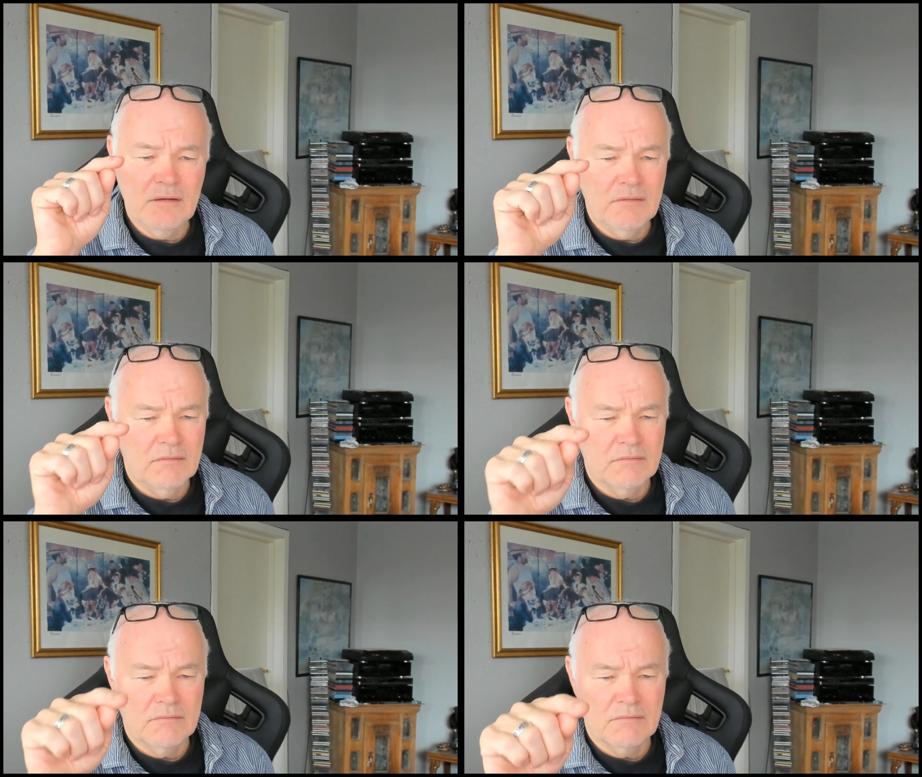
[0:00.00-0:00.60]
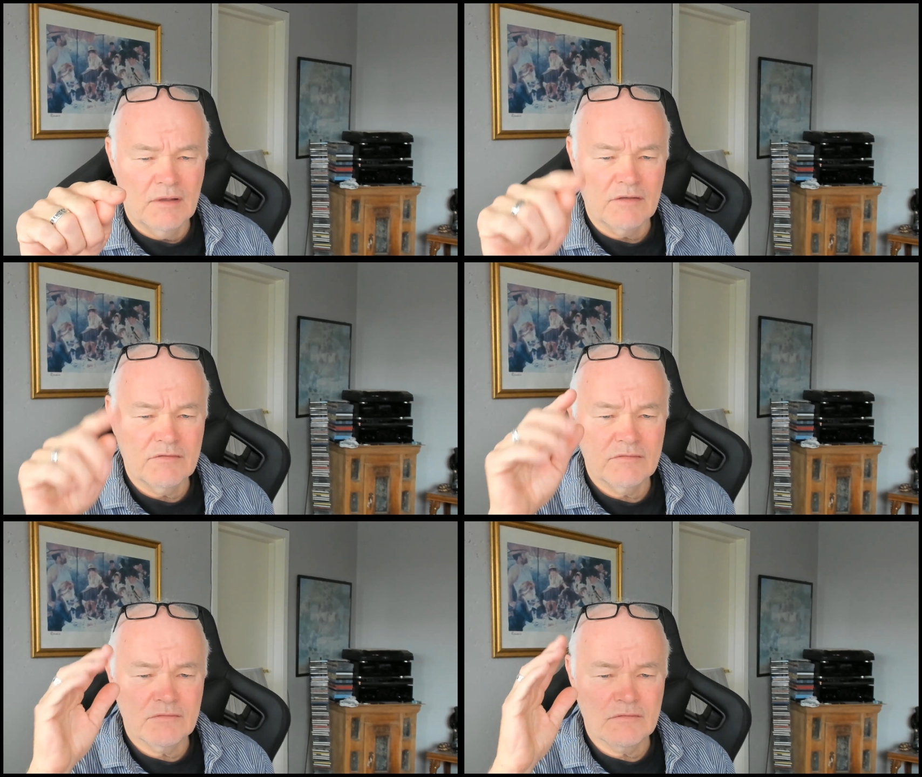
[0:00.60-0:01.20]

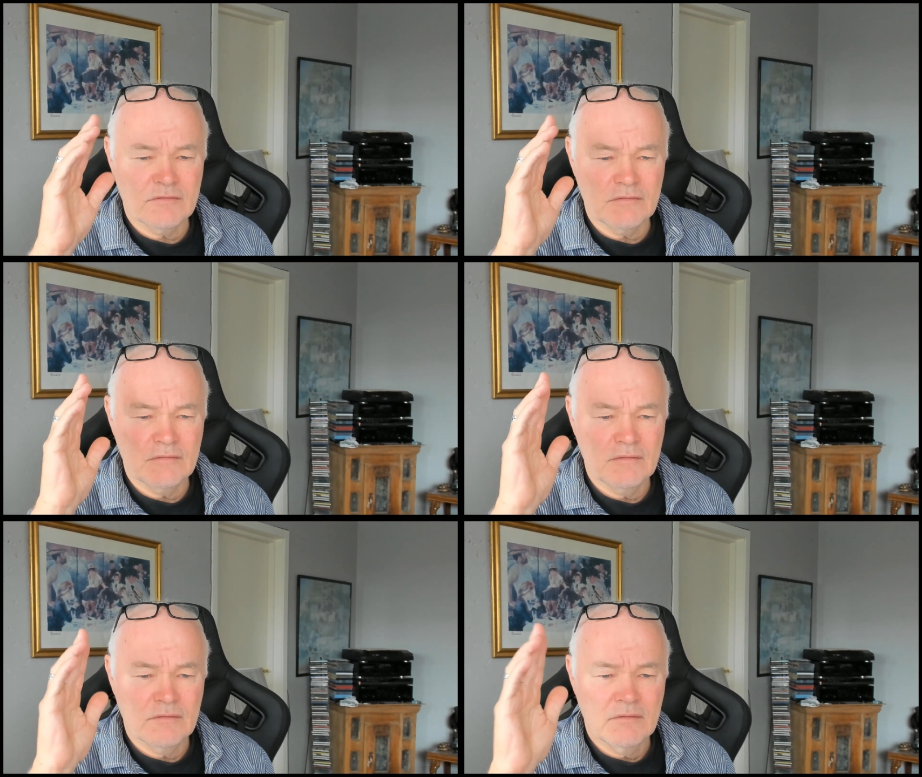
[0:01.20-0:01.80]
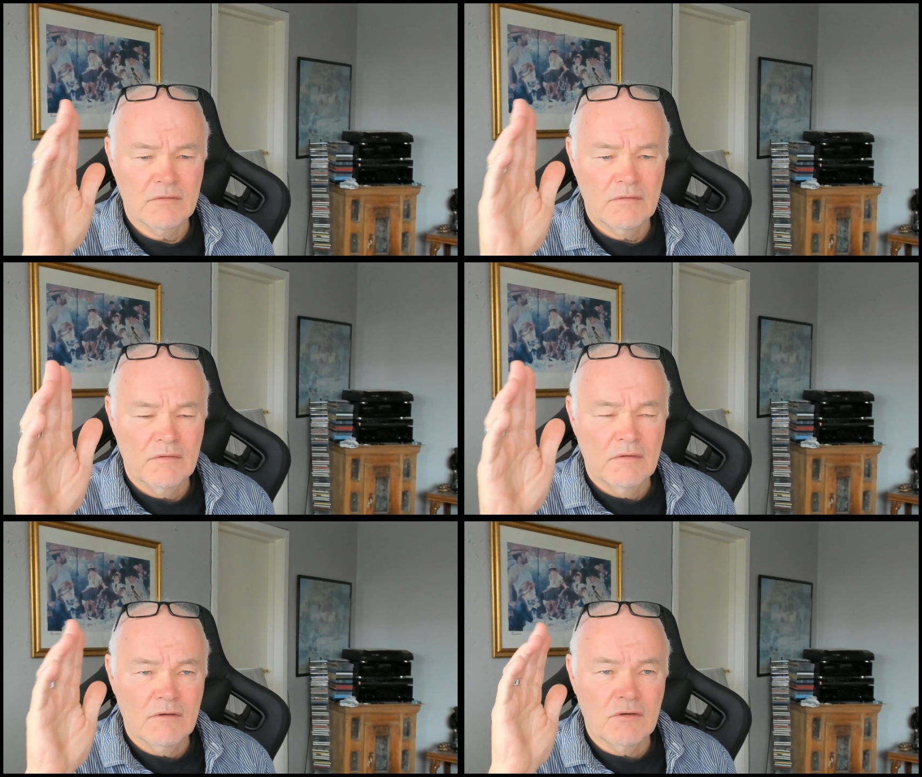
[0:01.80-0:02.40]
just
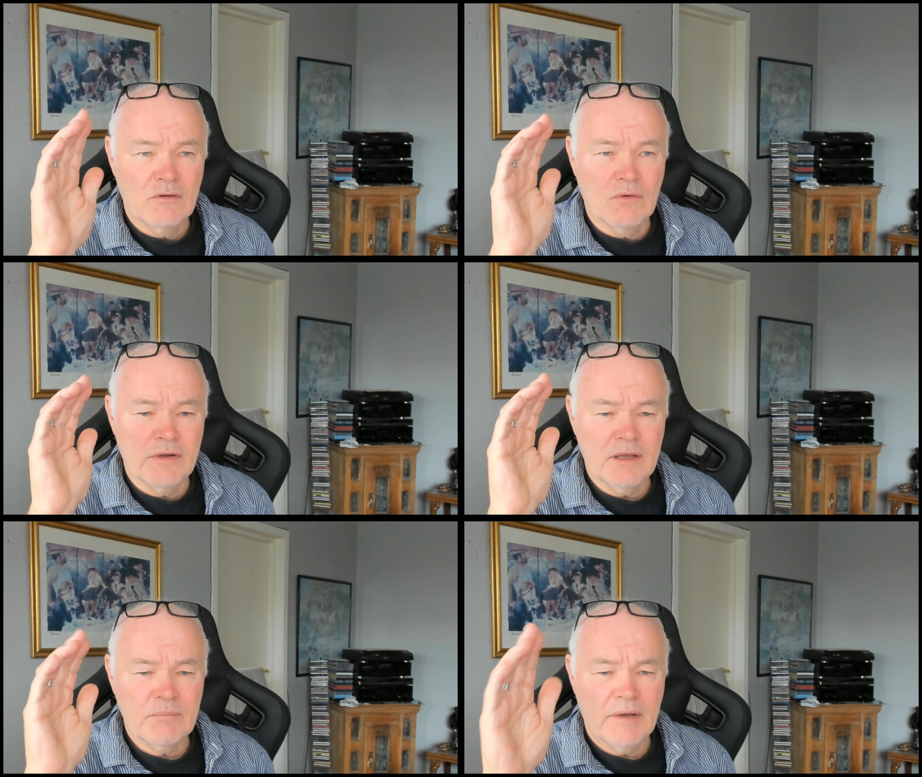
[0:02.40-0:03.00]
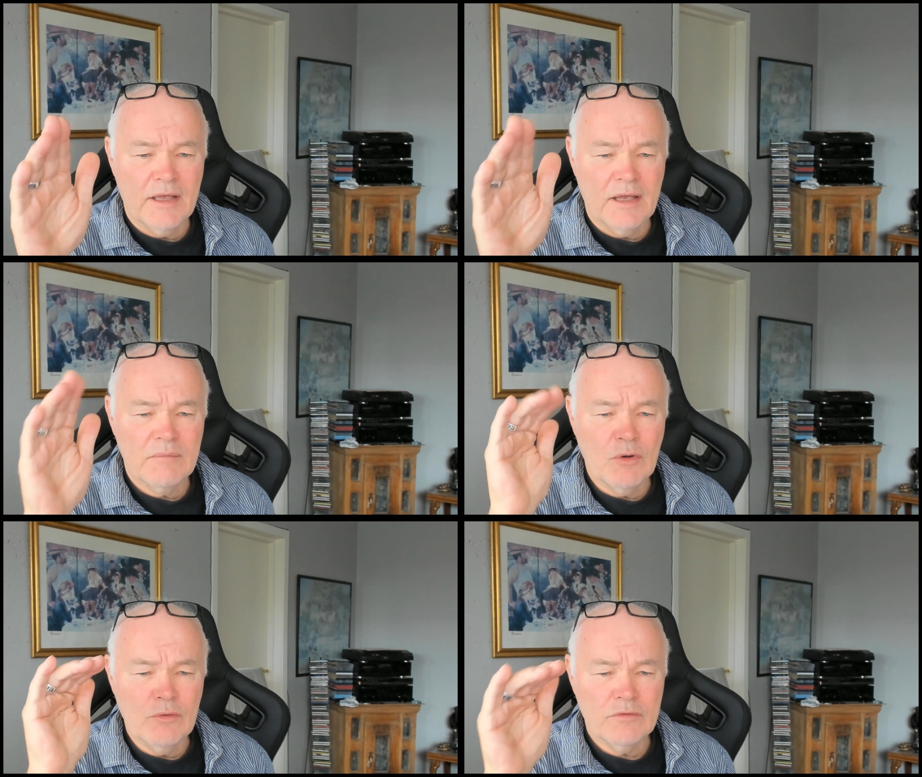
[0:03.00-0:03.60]
going by a
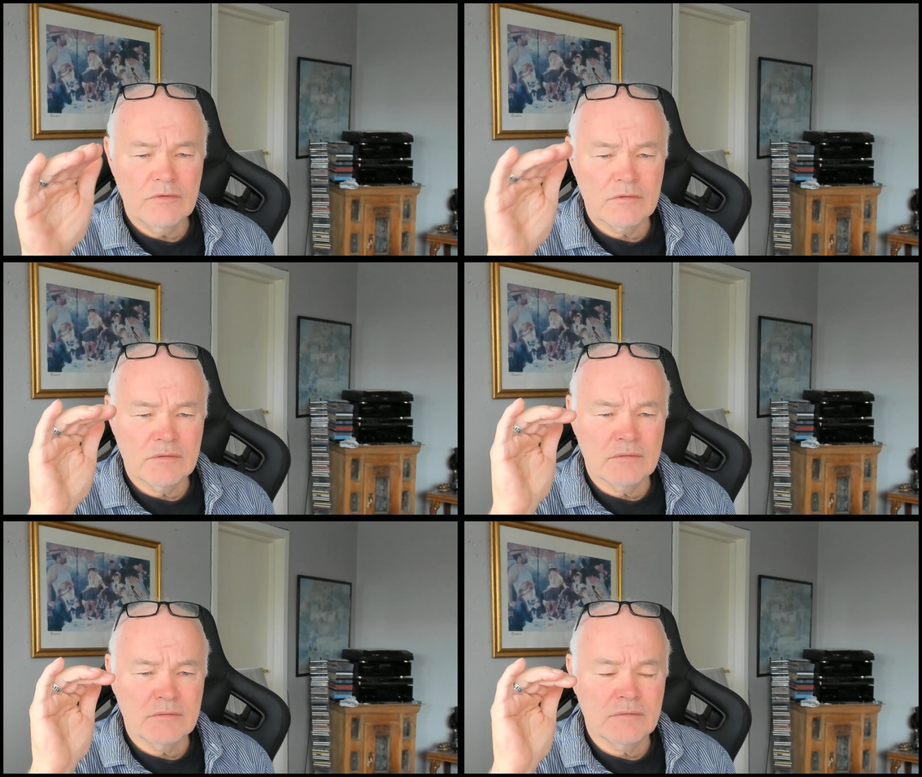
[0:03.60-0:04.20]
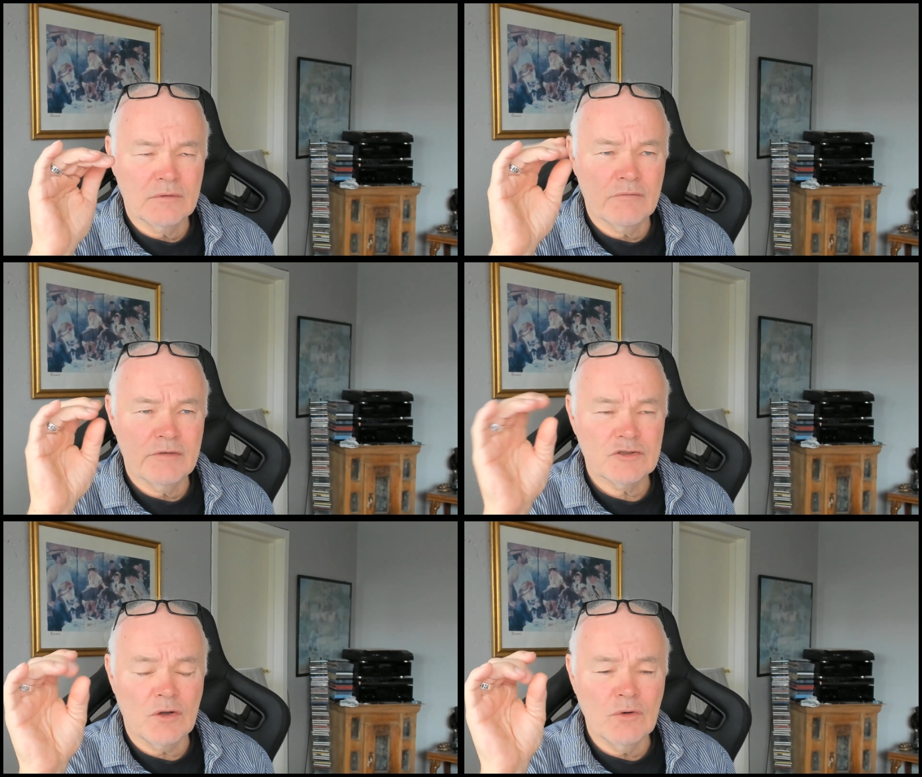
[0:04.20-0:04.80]
motor of its
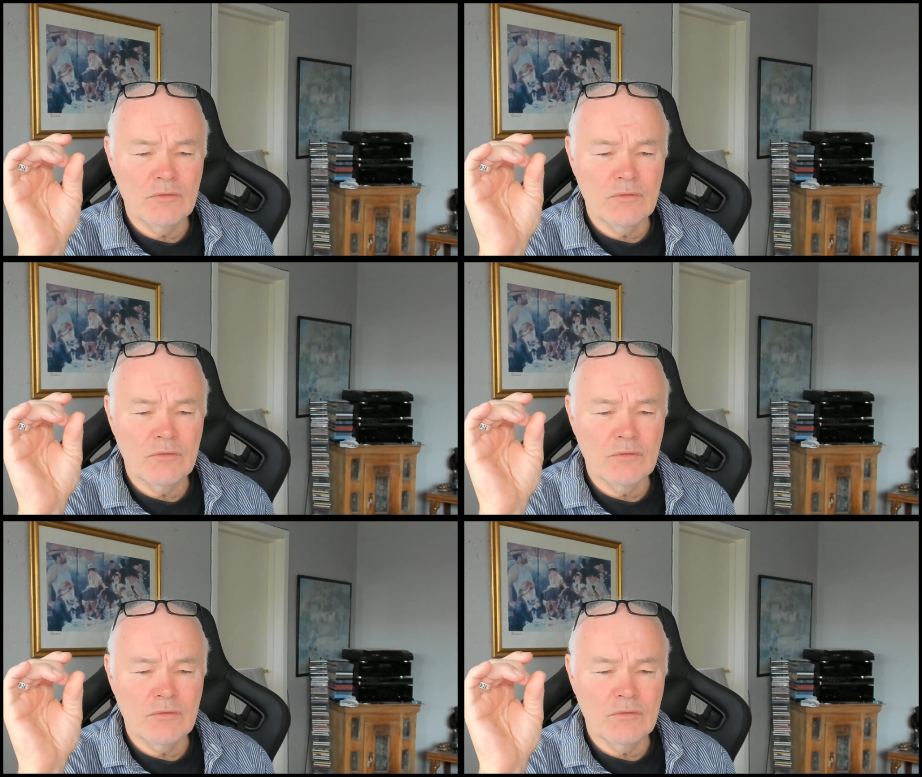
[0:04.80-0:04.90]
own.